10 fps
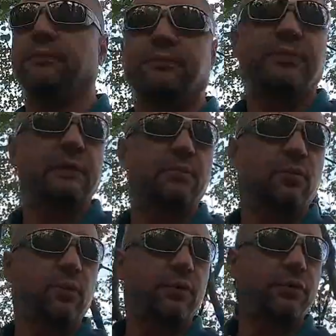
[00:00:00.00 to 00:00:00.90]
people
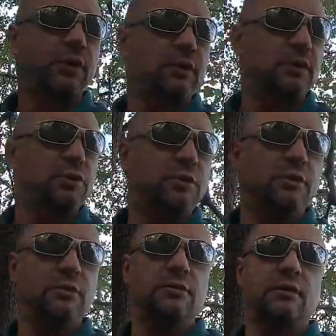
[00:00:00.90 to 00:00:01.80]
with
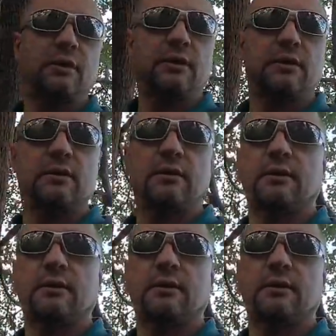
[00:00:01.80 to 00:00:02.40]
conditions like,